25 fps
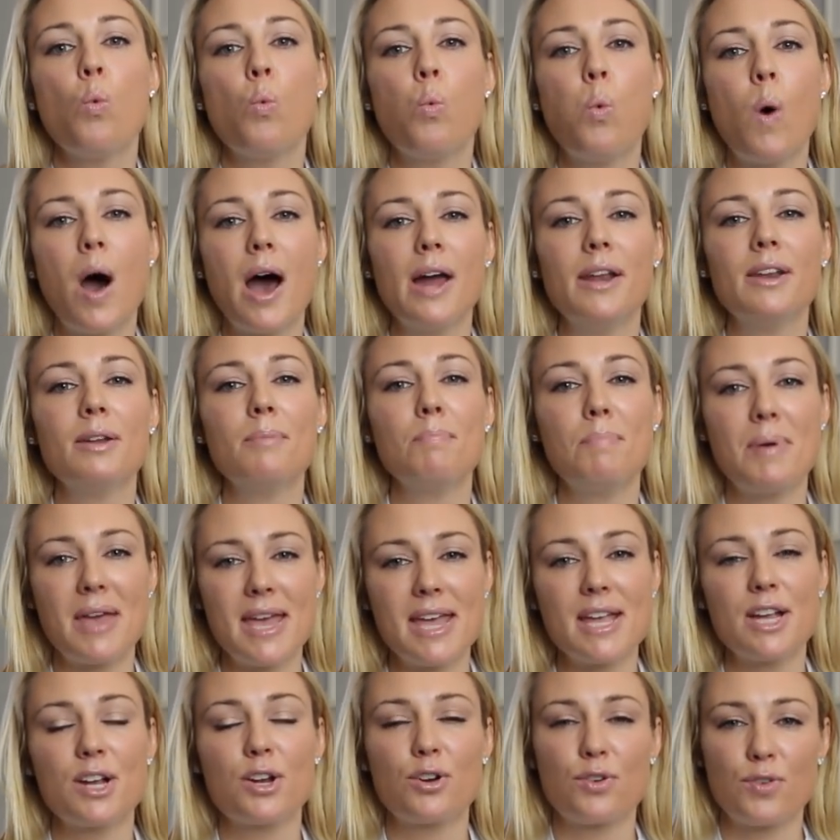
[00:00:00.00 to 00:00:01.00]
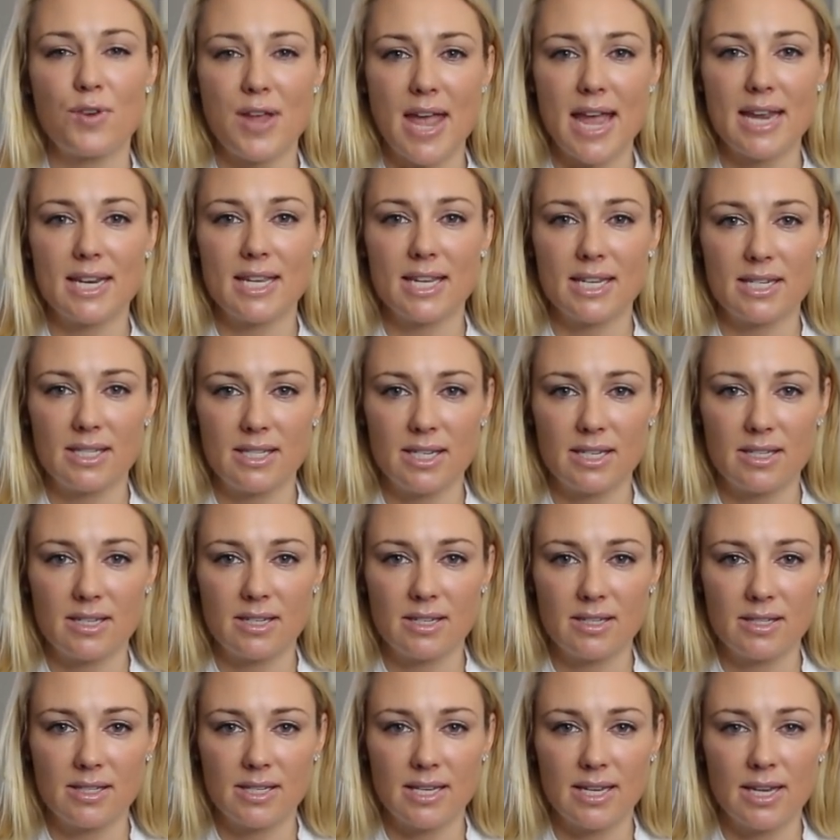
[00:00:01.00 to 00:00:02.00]
One being create
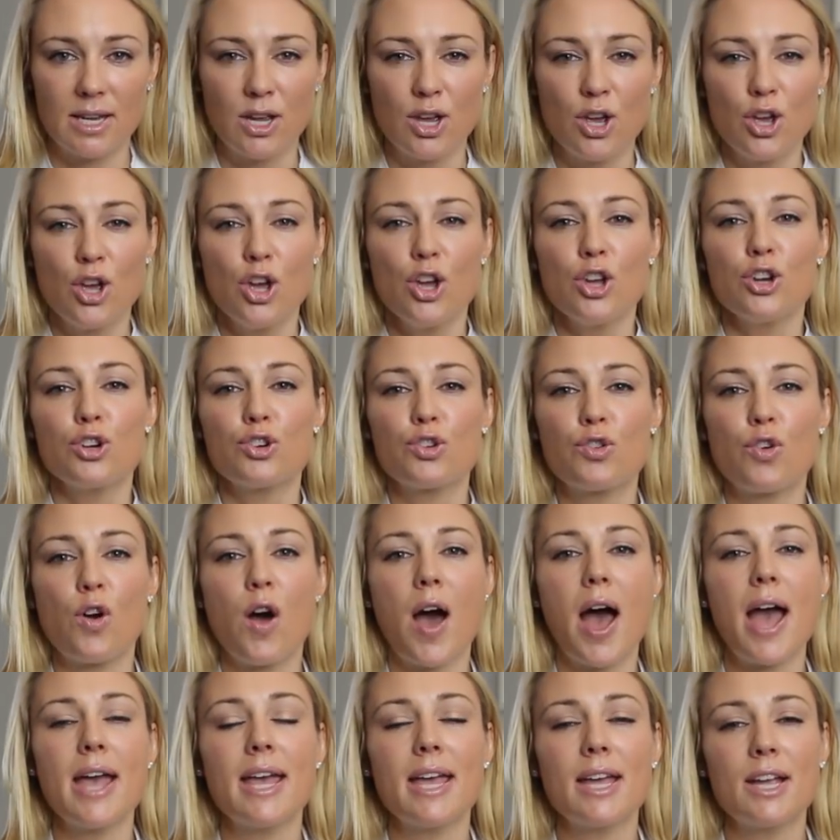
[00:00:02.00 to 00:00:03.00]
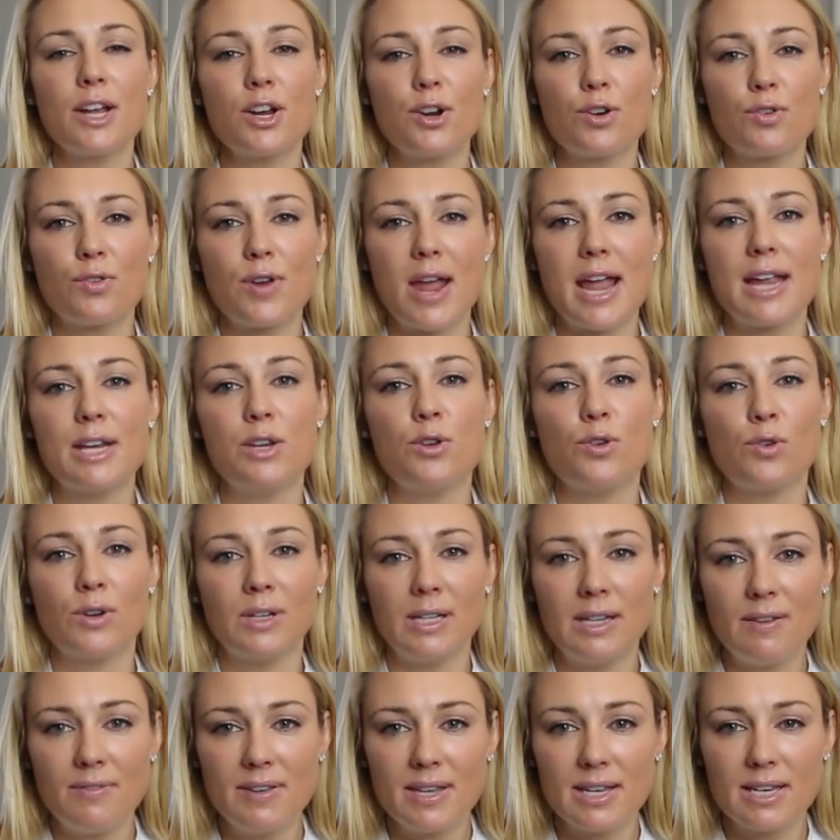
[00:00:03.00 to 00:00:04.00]
consistency. Try and create your
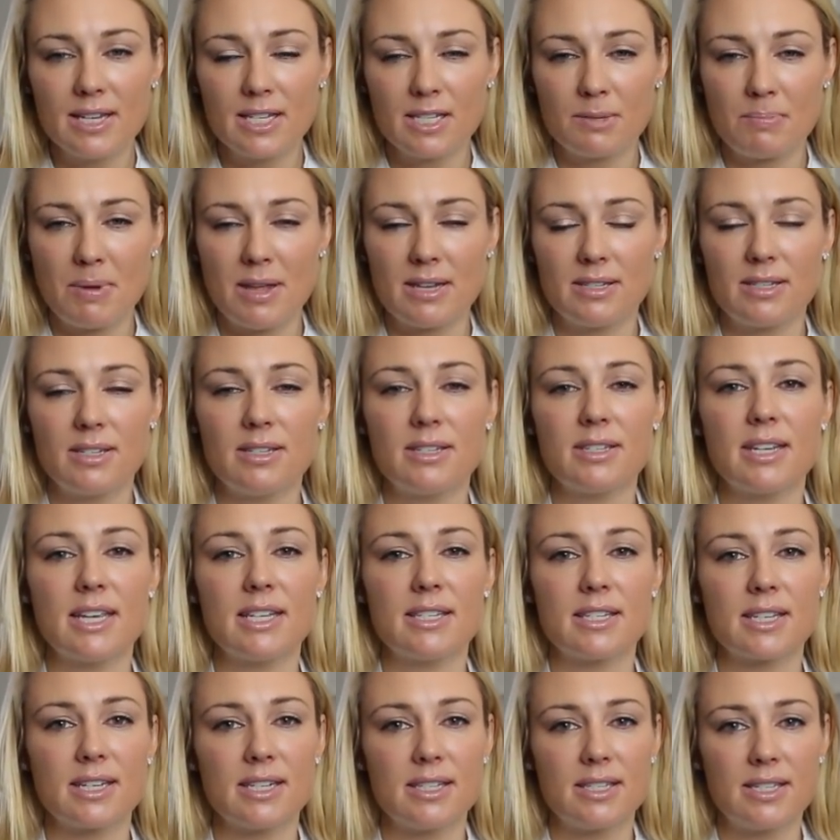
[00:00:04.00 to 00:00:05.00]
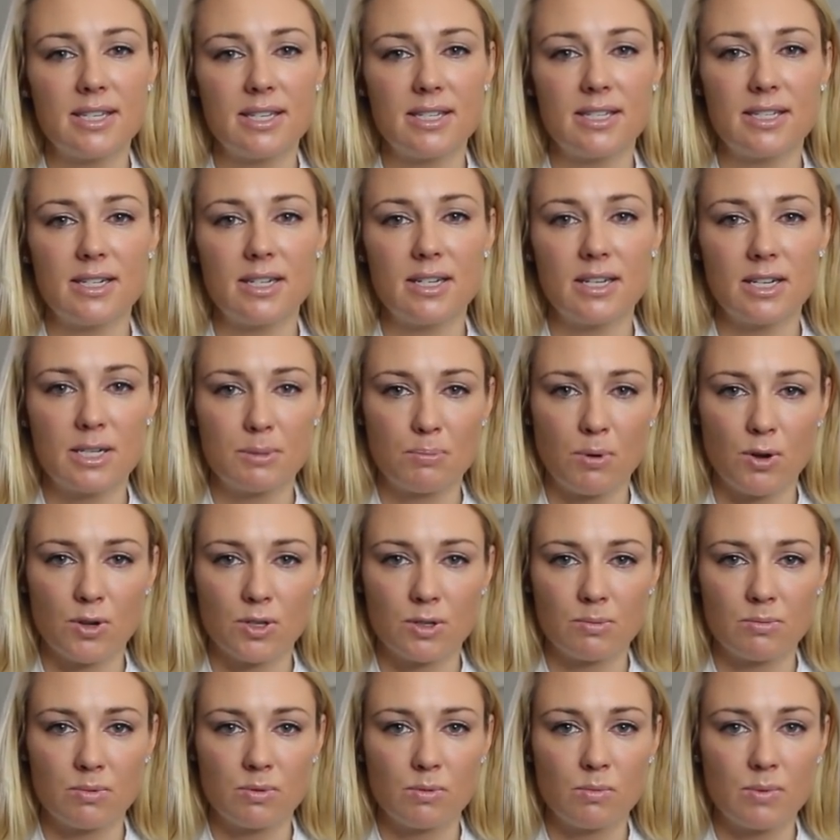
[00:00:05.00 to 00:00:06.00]
living expenses as consistent as
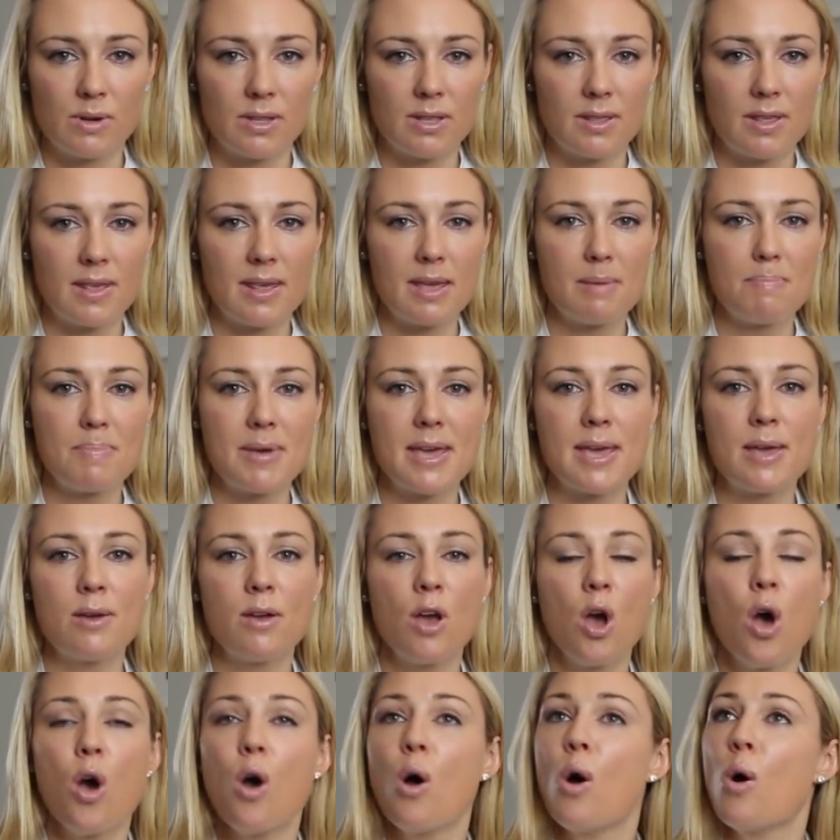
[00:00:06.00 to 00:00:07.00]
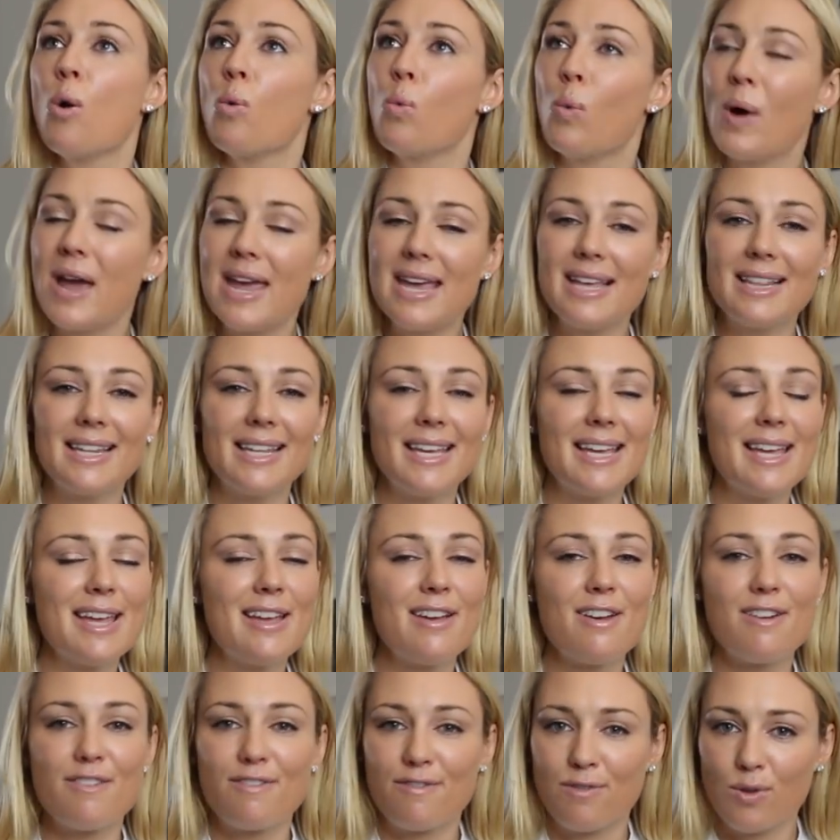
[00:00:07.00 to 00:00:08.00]
possible, whether they be
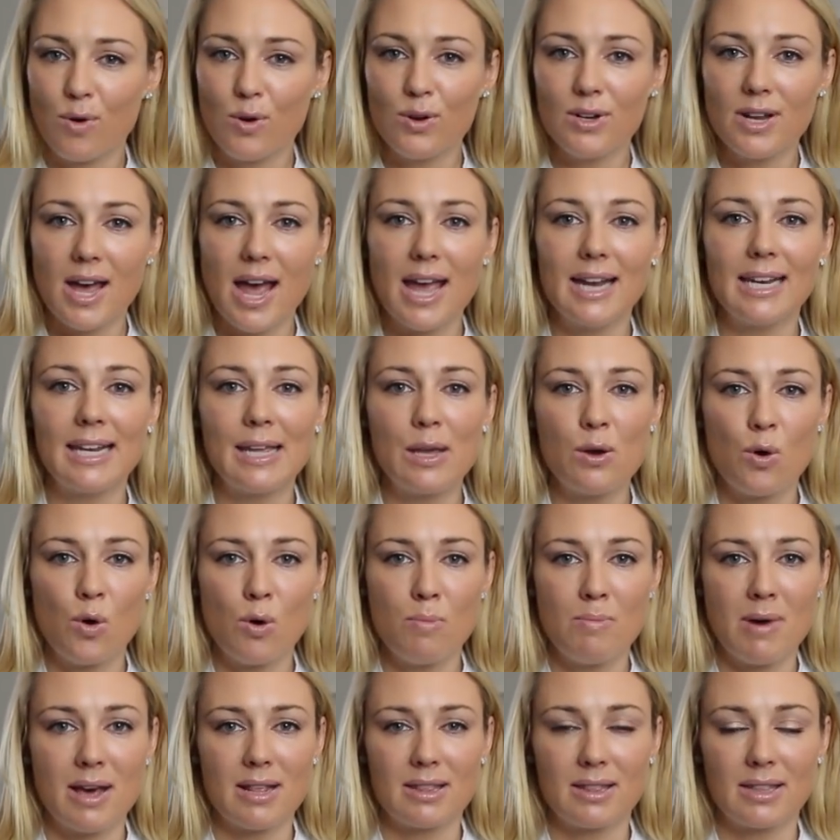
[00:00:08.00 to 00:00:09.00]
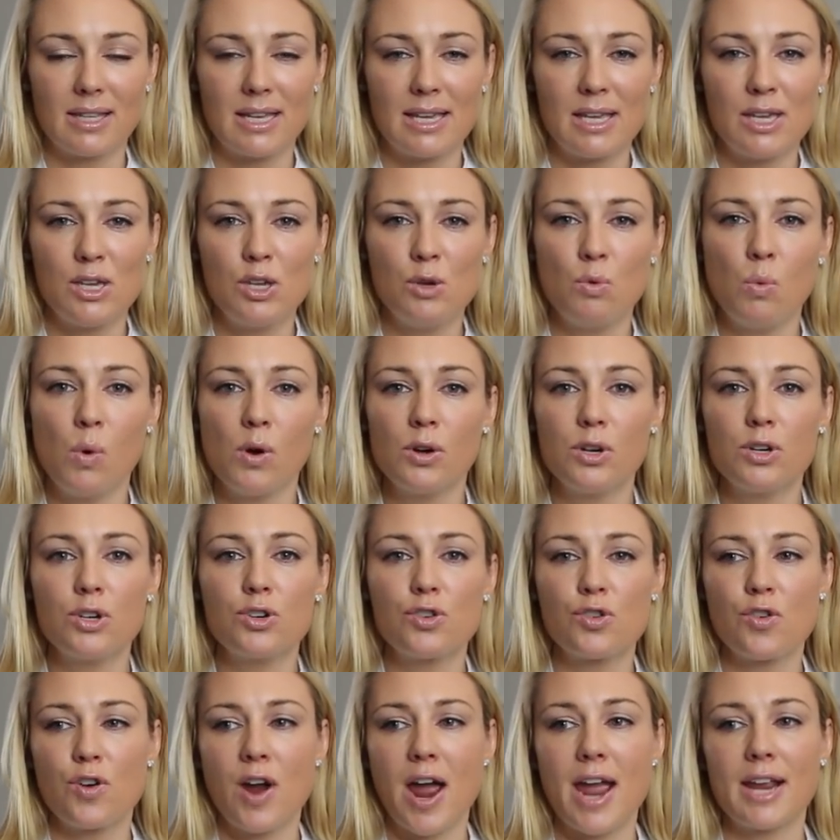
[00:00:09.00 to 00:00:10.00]
weekly, fortnightly, or monthly. You want to
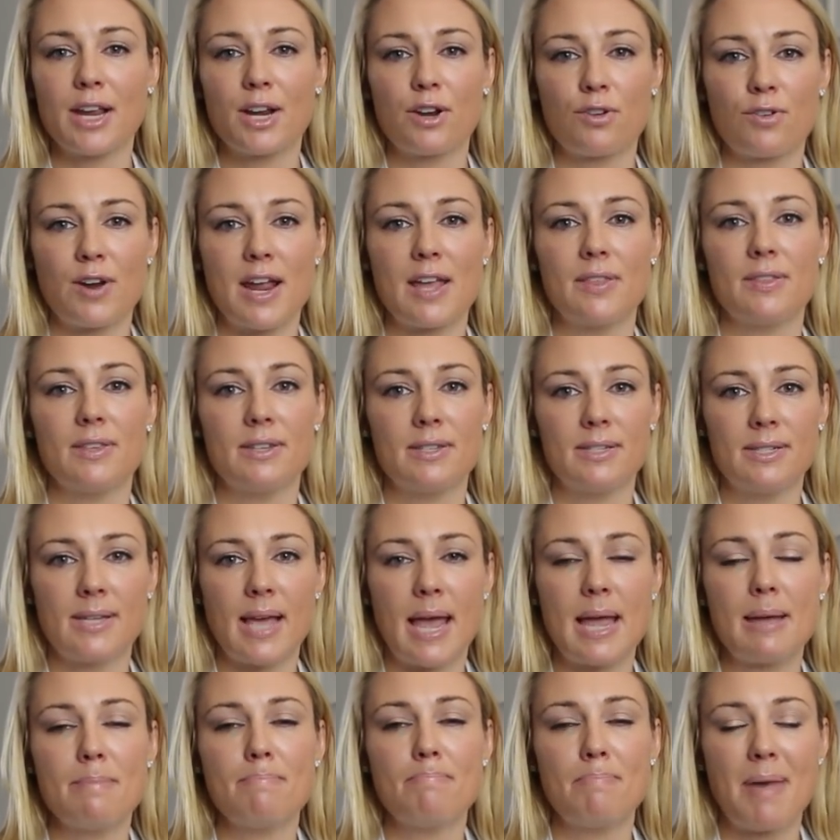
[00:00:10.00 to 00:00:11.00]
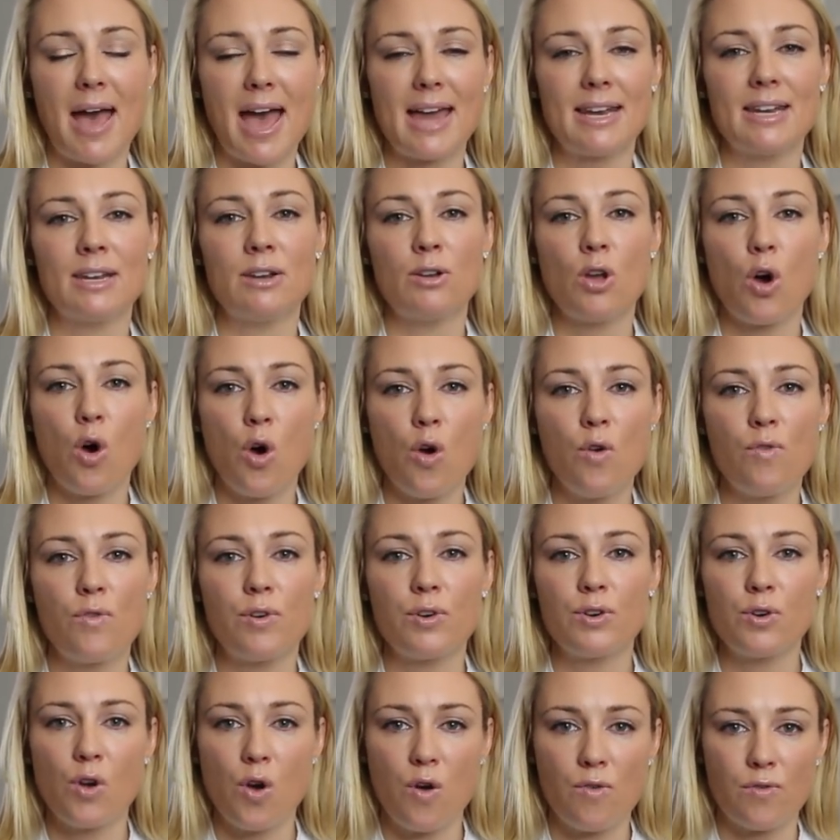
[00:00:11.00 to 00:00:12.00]
try and create the same pattern over
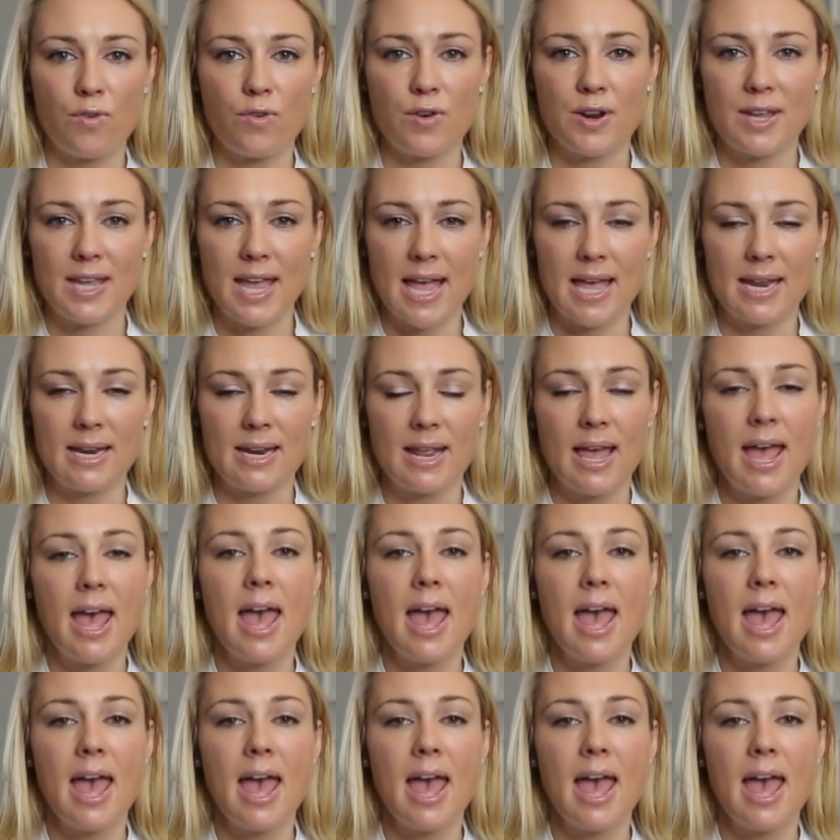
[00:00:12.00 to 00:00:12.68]
and over again.